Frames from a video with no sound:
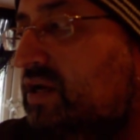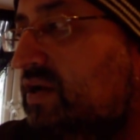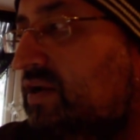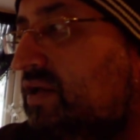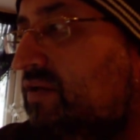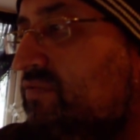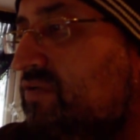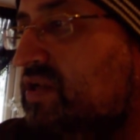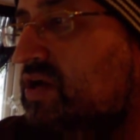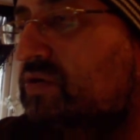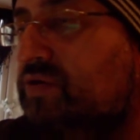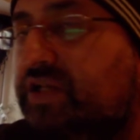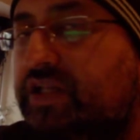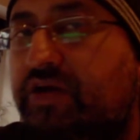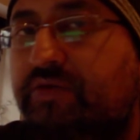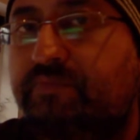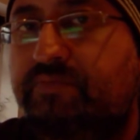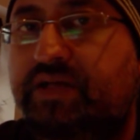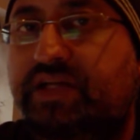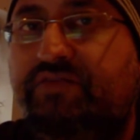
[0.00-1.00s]
even though I
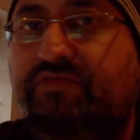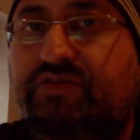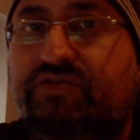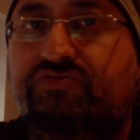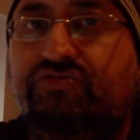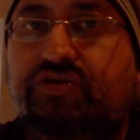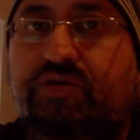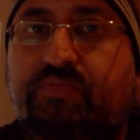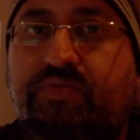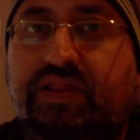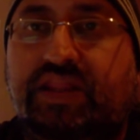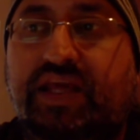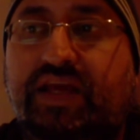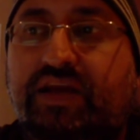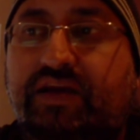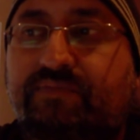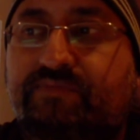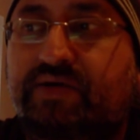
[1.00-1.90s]
don't believe in groupthink,